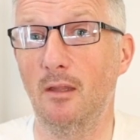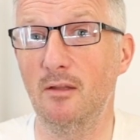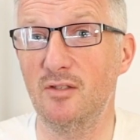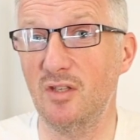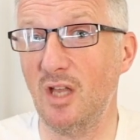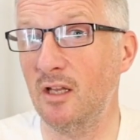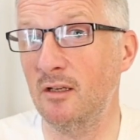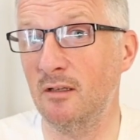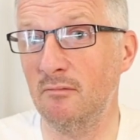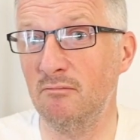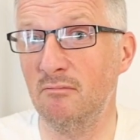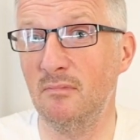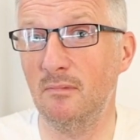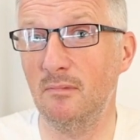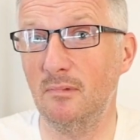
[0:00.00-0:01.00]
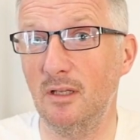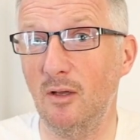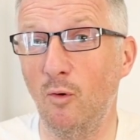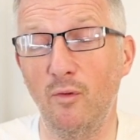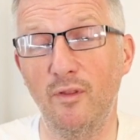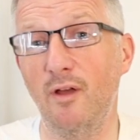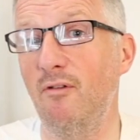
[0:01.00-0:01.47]
Sun,
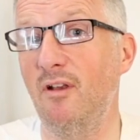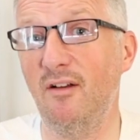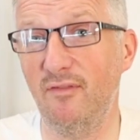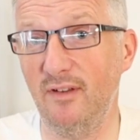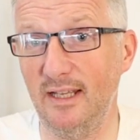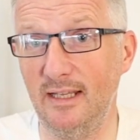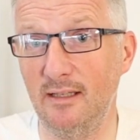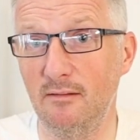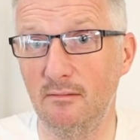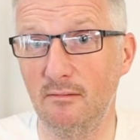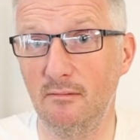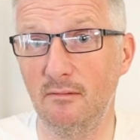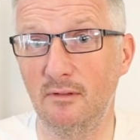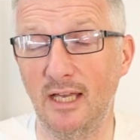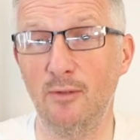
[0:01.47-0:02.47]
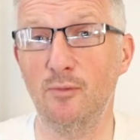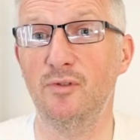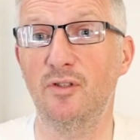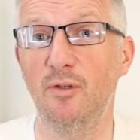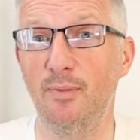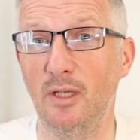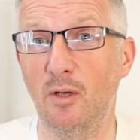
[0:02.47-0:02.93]
although lovely, can
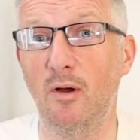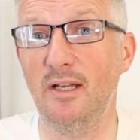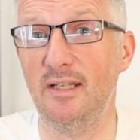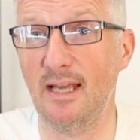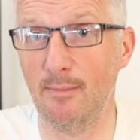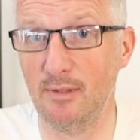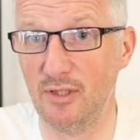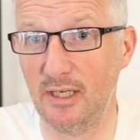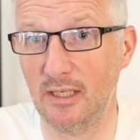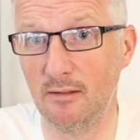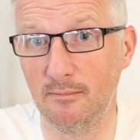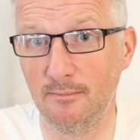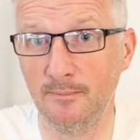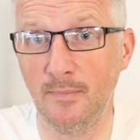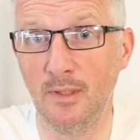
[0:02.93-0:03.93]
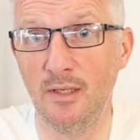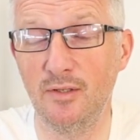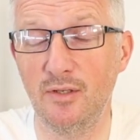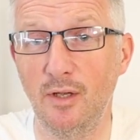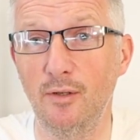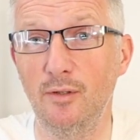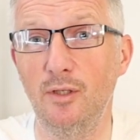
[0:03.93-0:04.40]
also be quite damaging.
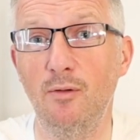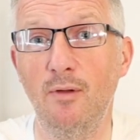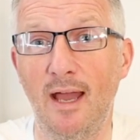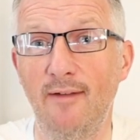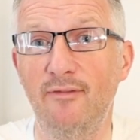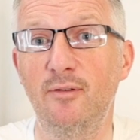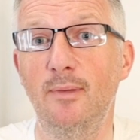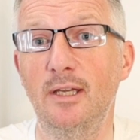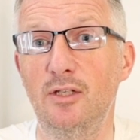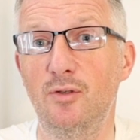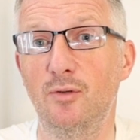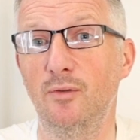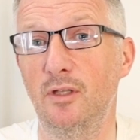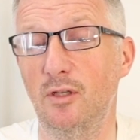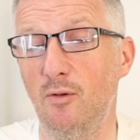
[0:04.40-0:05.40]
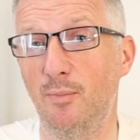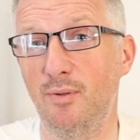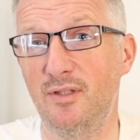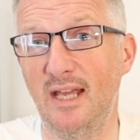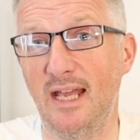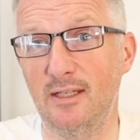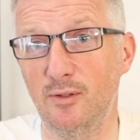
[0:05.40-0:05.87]
So you have to make sure that you
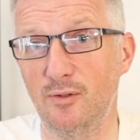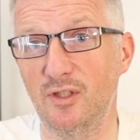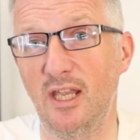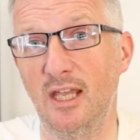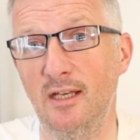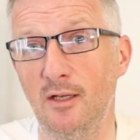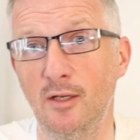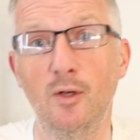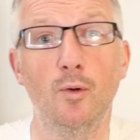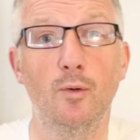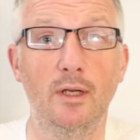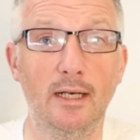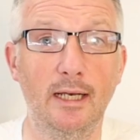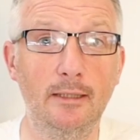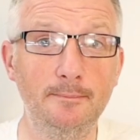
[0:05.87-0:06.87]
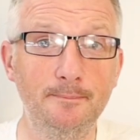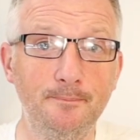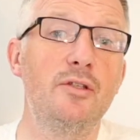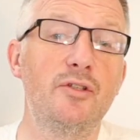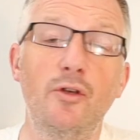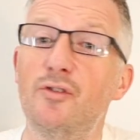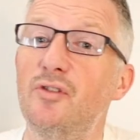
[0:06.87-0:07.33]
protect your skin accordingly.
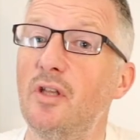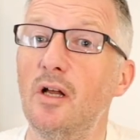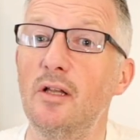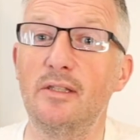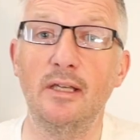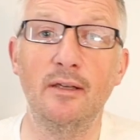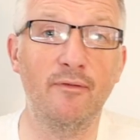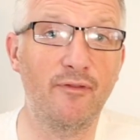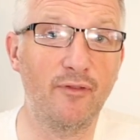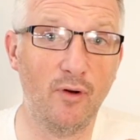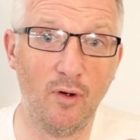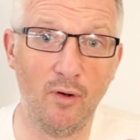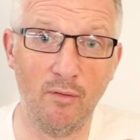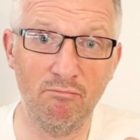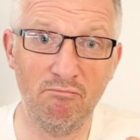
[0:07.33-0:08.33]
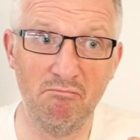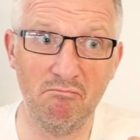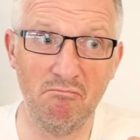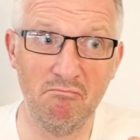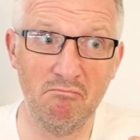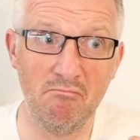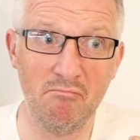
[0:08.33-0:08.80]
So starting
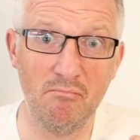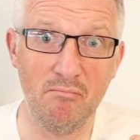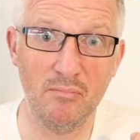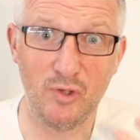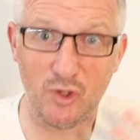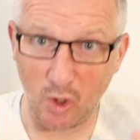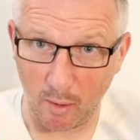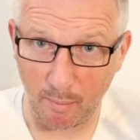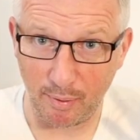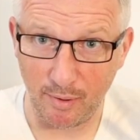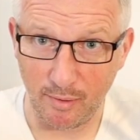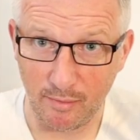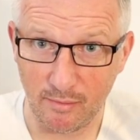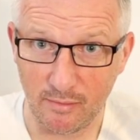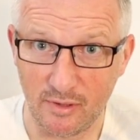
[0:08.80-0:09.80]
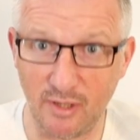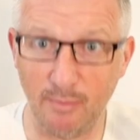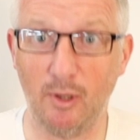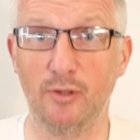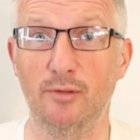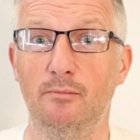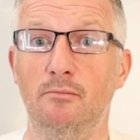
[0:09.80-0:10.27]
from top to
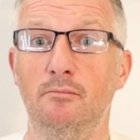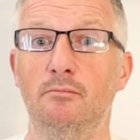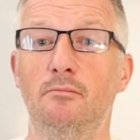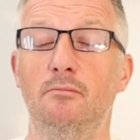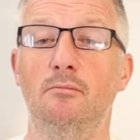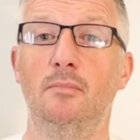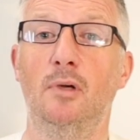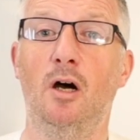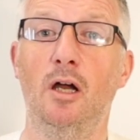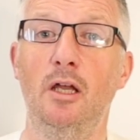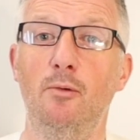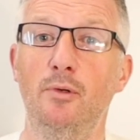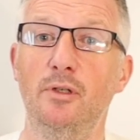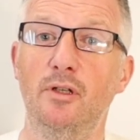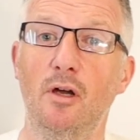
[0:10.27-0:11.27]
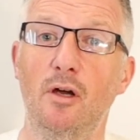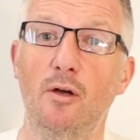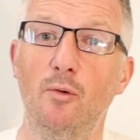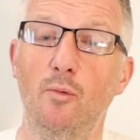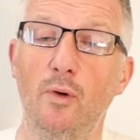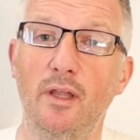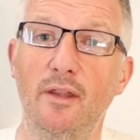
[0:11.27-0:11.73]
bottom, I would
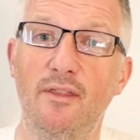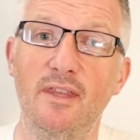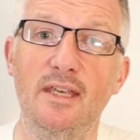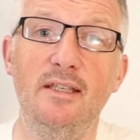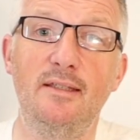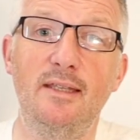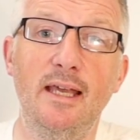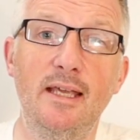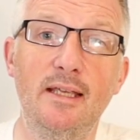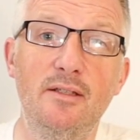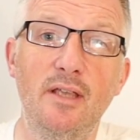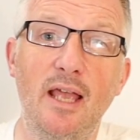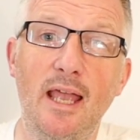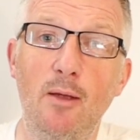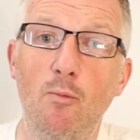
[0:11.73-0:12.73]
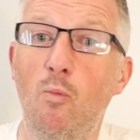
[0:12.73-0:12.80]
go with, these days, a